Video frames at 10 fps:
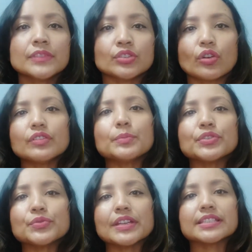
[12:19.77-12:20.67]
The oval
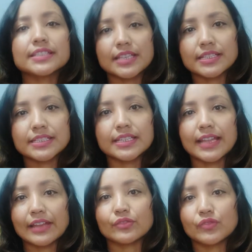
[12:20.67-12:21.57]
portrait suggests
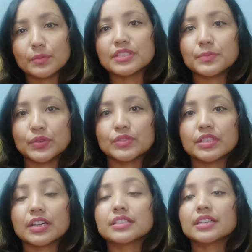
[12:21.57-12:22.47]
that the woman's beauty
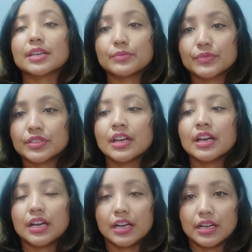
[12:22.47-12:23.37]
condemns
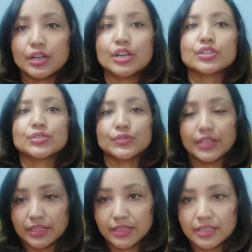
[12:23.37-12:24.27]
her to
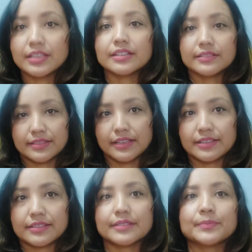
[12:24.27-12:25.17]
death.
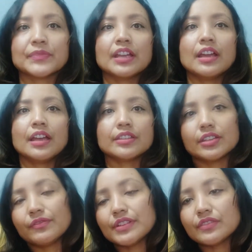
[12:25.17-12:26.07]
Discuss. The
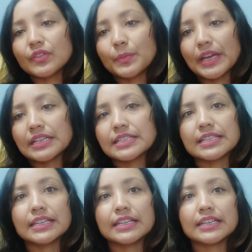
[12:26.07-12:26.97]
reference of the
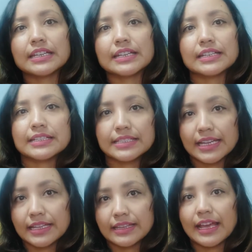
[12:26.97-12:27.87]
painting
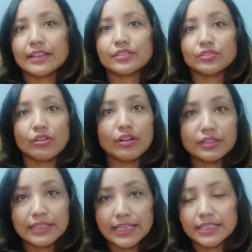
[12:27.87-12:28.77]
state that the
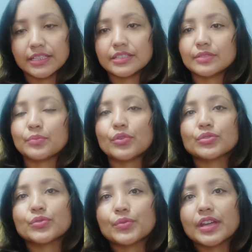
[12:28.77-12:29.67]
young lady in the
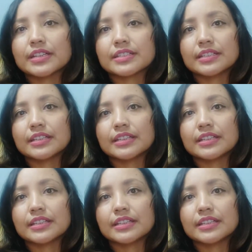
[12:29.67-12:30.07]
portrait